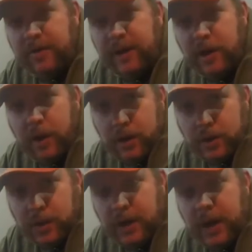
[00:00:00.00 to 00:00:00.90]
video I was
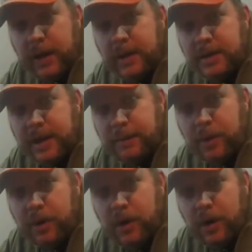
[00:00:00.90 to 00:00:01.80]
working on in
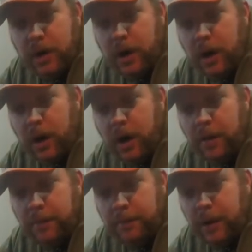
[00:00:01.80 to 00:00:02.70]
December,
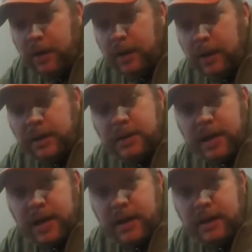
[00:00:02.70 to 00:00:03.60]
but like I
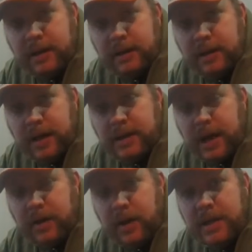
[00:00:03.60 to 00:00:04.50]
said, things
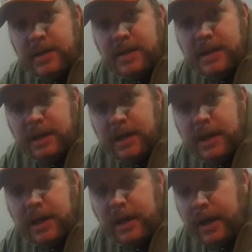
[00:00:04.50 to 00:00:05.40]
got crazy,
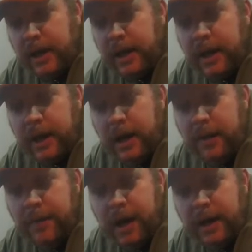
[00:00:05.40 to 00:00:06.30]
and
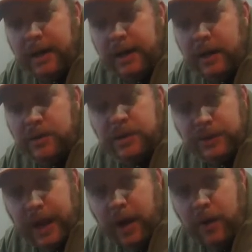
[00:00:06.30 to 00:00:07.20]
I'm not getting out till
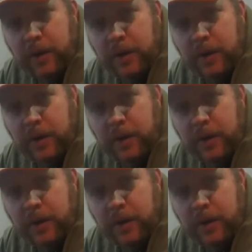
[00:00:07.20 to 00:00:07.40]
now.